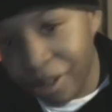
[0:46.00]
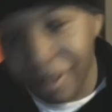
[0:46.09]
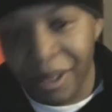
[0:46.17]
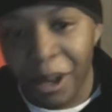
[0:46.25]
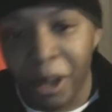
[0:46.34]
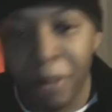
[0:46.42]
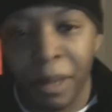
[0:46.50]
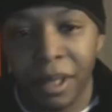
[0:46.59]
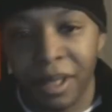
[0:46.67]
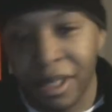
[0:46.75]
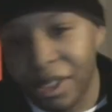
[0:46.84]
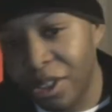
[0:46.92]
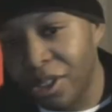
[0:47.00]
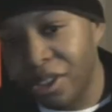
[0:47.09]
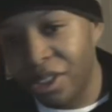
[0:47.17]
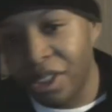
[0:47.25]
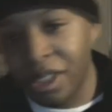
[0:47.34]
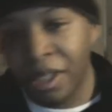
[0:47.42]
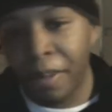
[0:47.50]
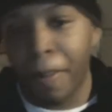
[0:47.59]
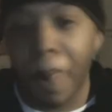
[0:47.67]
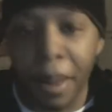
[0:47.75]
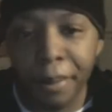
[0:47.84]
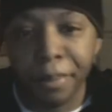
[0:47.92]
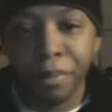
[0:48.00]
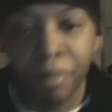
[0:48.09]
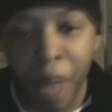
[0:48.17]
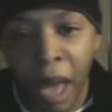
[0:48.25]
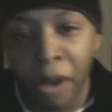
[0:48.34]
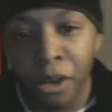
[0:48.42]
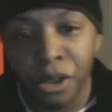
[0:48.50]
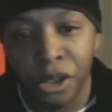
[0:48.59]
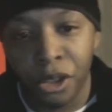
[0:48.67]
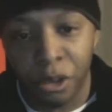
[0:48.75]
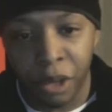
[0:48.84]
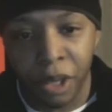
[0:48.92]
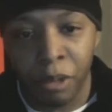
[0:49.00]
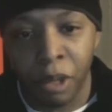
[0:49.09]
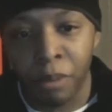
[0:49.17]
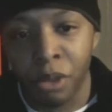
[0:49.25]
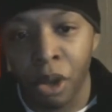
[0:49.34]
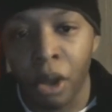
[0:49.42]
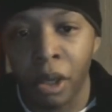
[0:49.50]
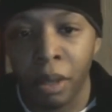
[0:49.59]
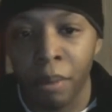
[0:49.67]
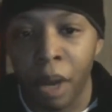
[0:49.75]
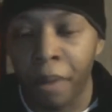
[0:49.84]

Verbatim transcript: talk about this, and you can see back on the screen what I'm talking about.